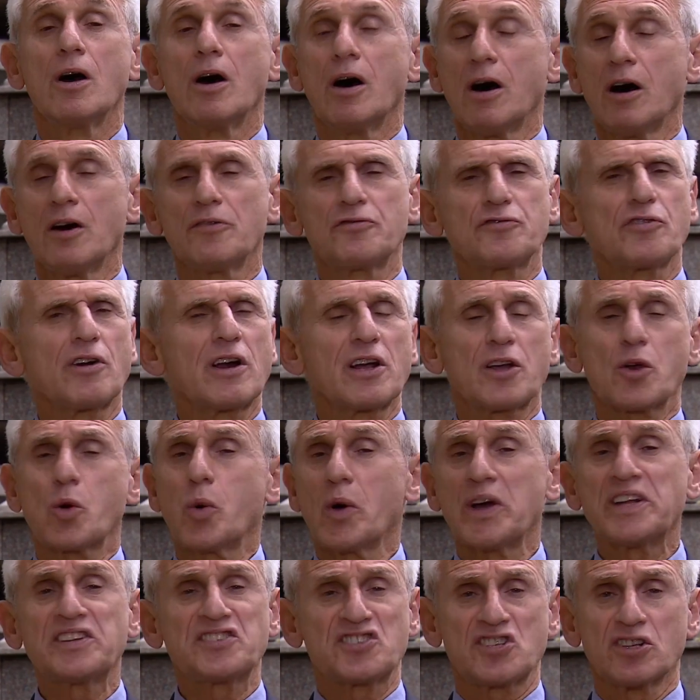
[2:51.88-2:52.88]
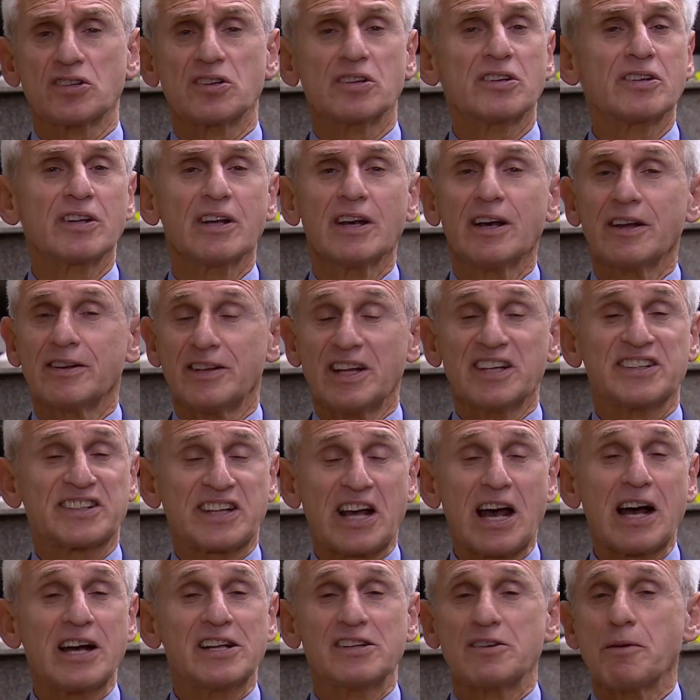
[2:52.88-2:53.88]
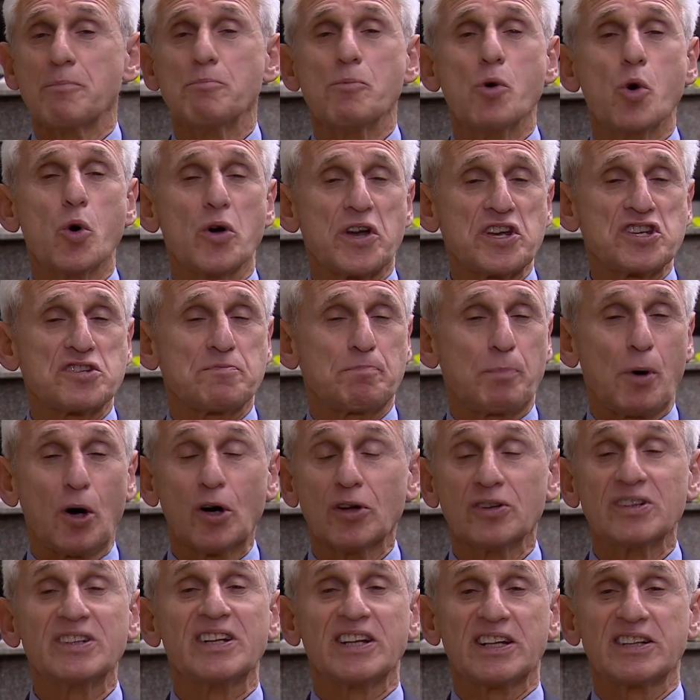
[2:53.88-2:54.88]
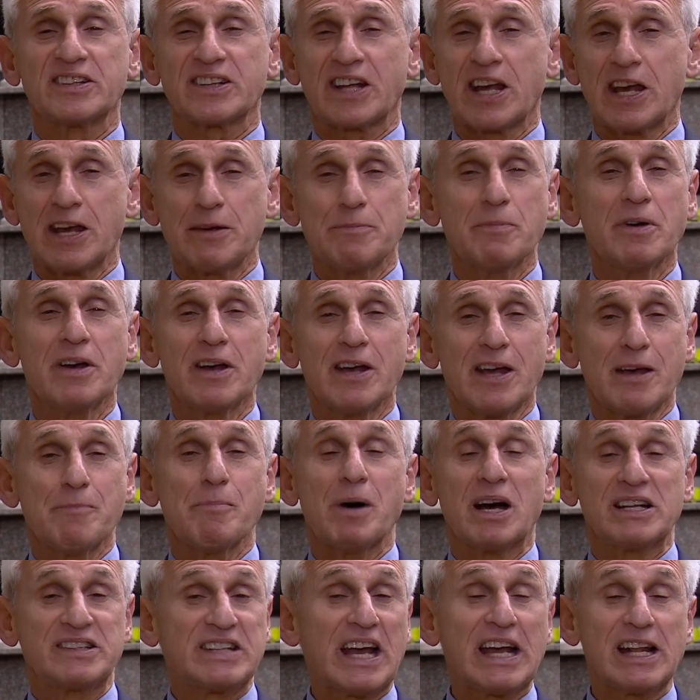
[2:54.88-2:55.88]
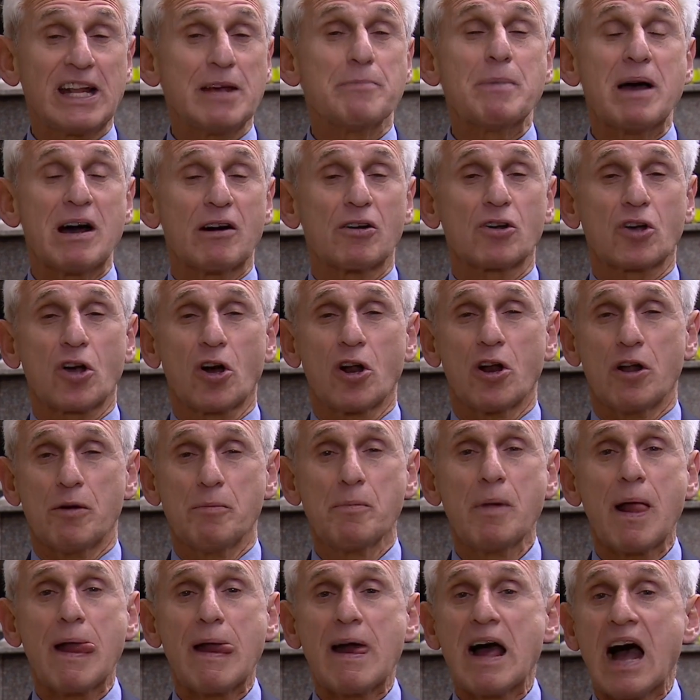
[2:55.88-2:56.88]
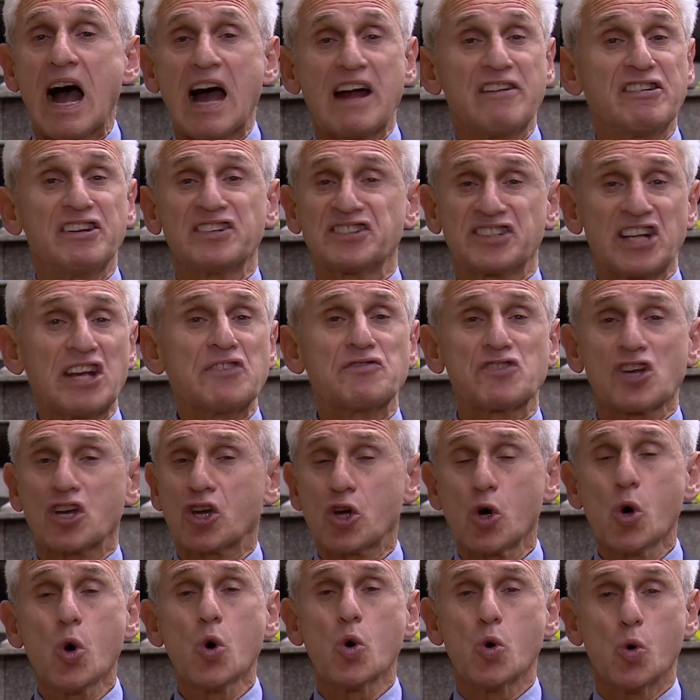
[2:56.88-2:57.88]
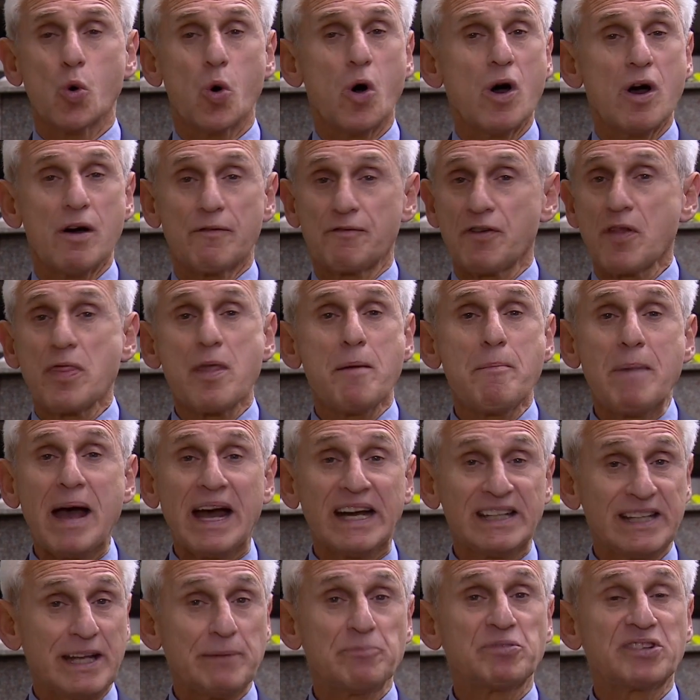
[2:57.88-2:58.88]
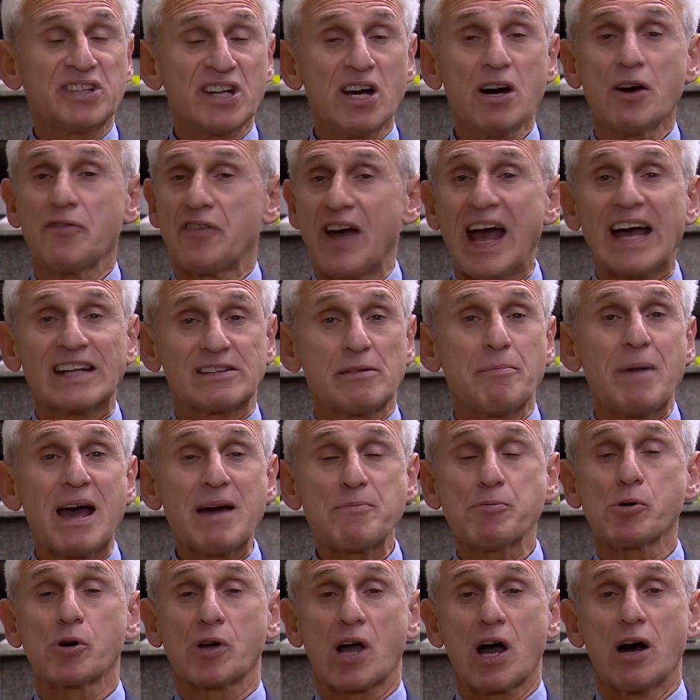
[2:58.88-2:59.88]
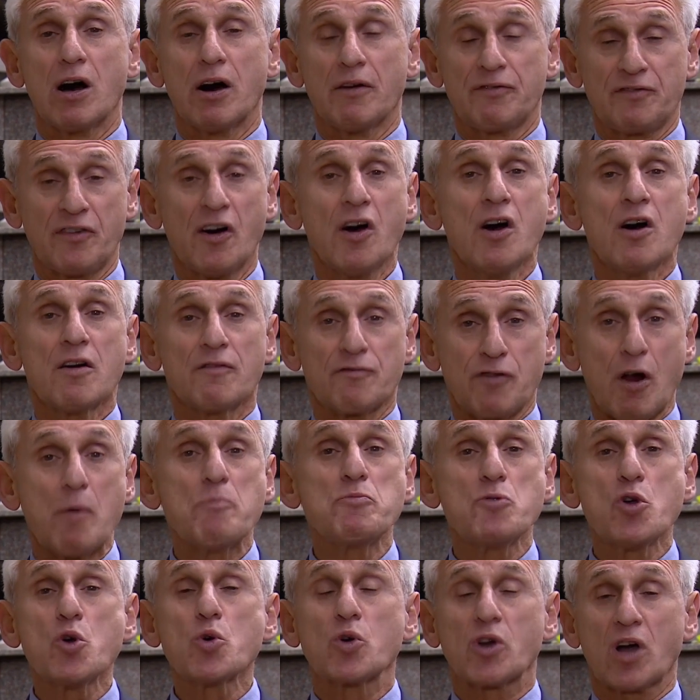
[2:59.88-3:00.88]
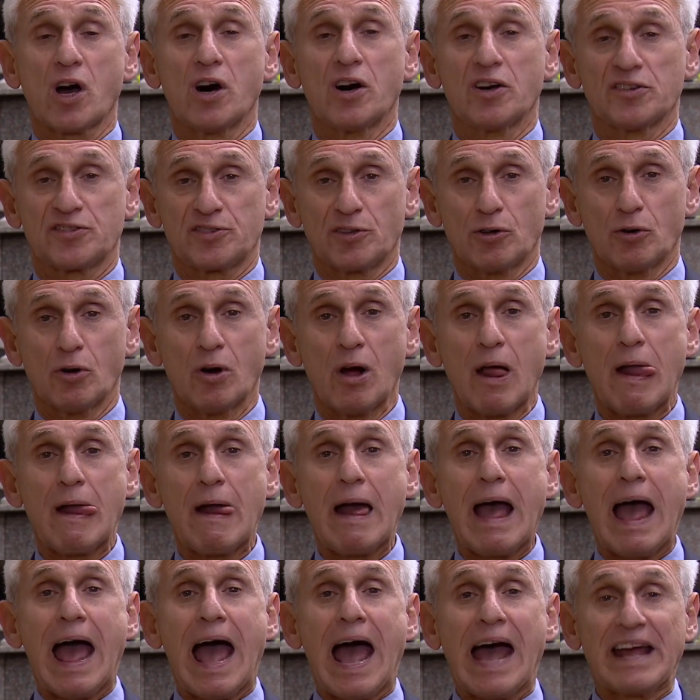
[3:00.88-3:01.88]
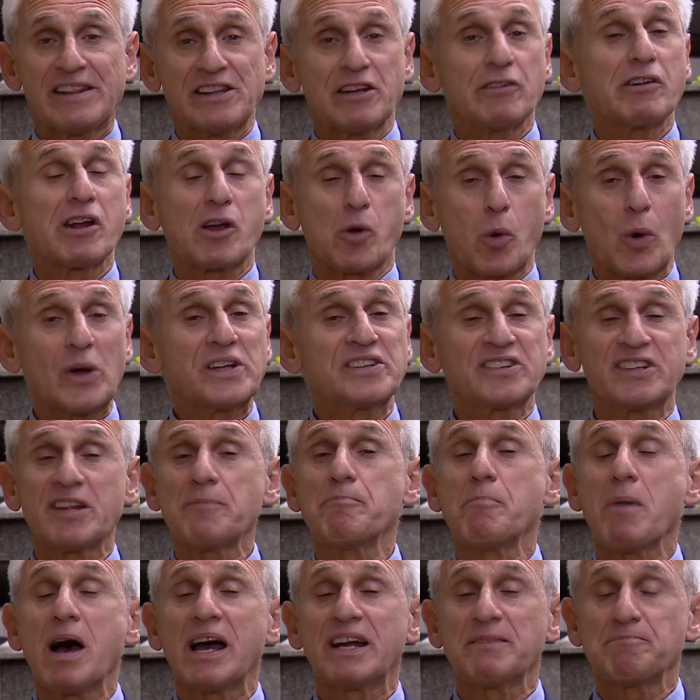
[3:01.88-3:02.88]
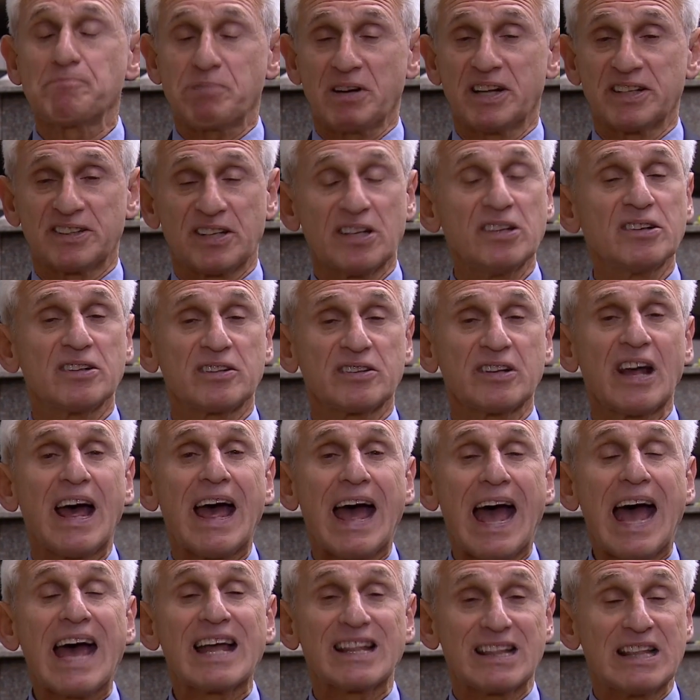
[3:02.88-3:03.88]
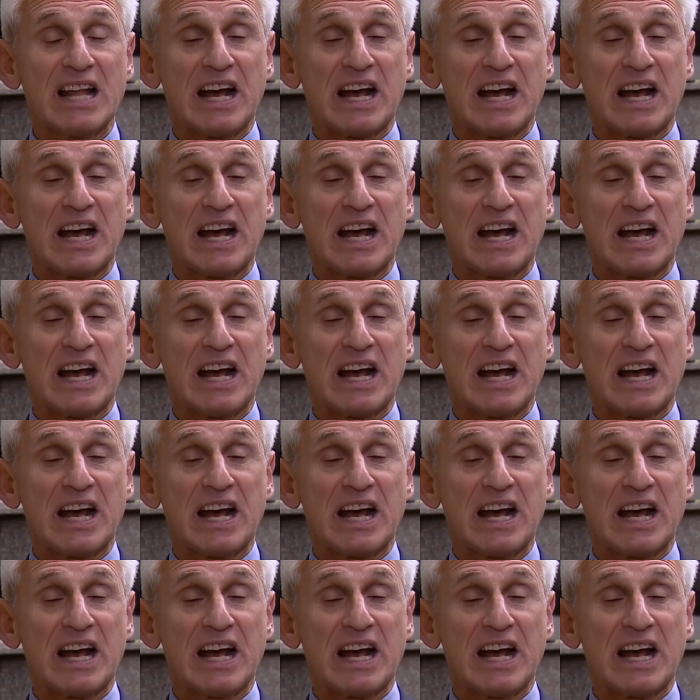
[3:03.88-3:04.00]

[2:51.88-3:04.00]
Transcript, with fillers: After I questioned this kind of mortgage Ponzi scheme in my Daily Mail column, I received a call from the man himself, Adam Applegarth, from Newcastle, and he requested my presence at